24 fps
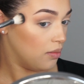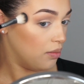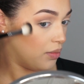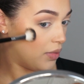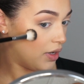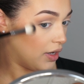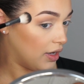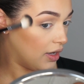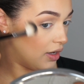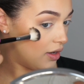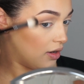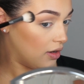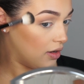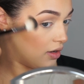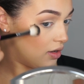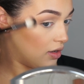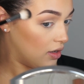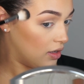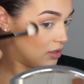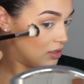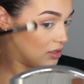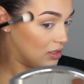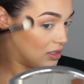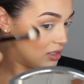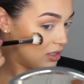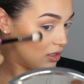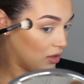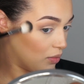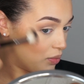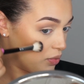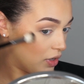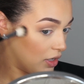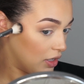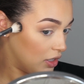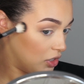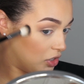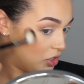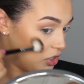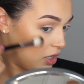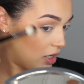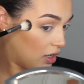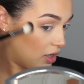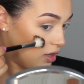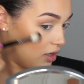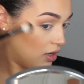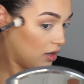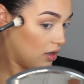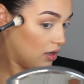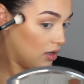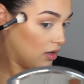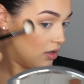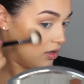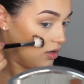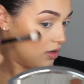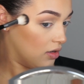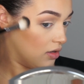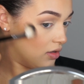but it's still a pretty shade.